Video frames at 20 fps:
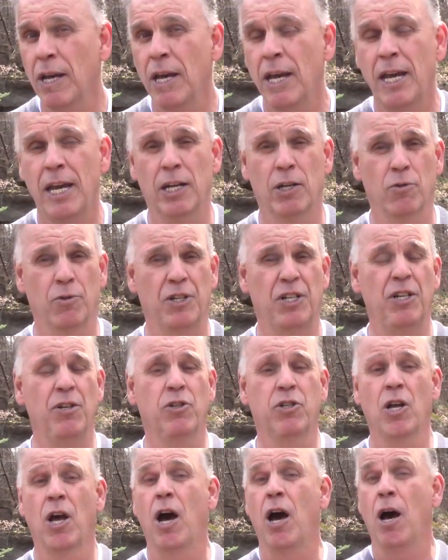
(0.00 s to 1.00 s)
it'll
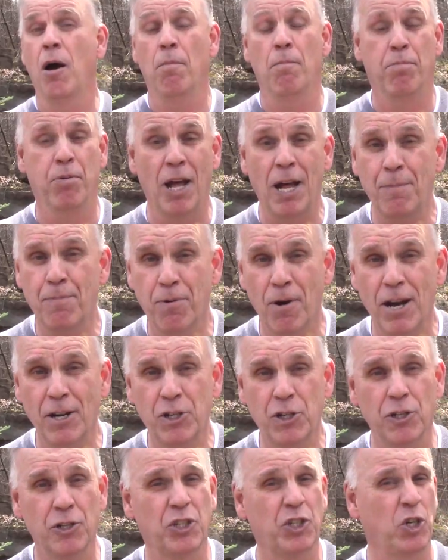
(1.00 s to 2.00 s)
reduce blood
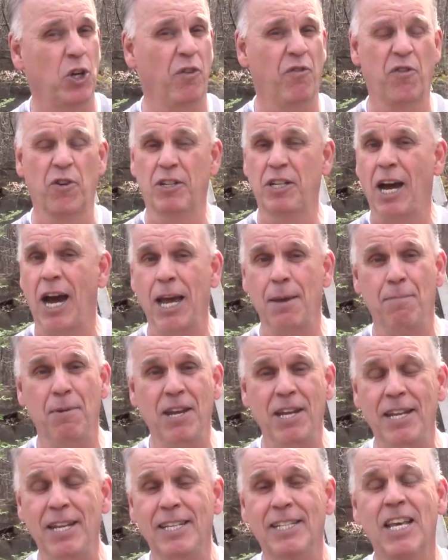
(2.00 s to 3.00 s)
pressure, it's good for
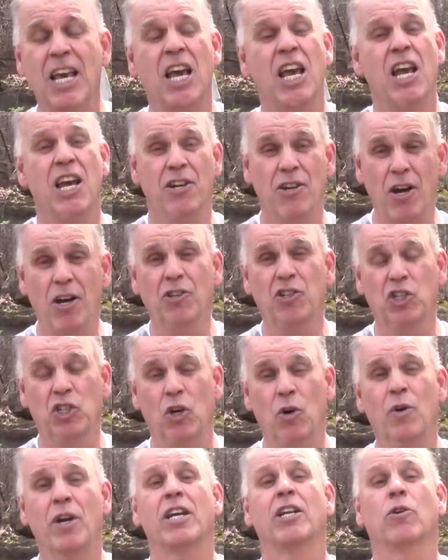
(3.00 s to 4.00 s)
diabetes, and
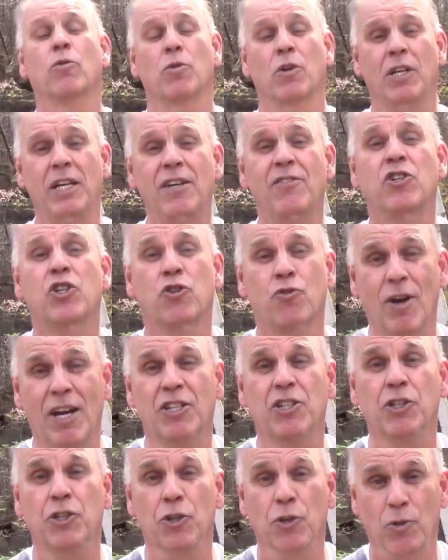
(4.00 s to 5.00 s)
also it'll relieve
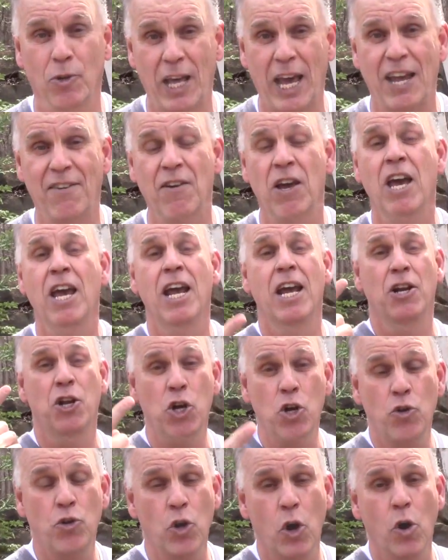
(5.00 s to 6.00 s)
stress in your life. And
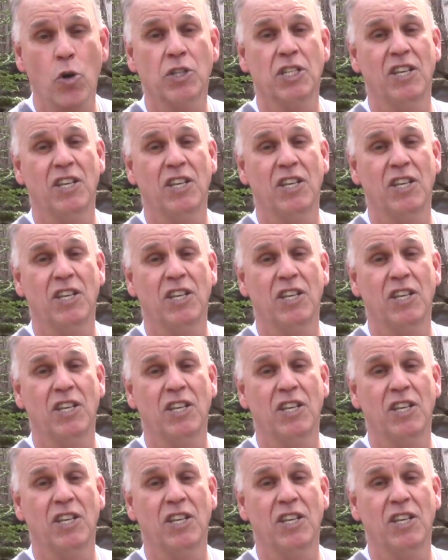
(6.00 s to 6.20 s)
who knows,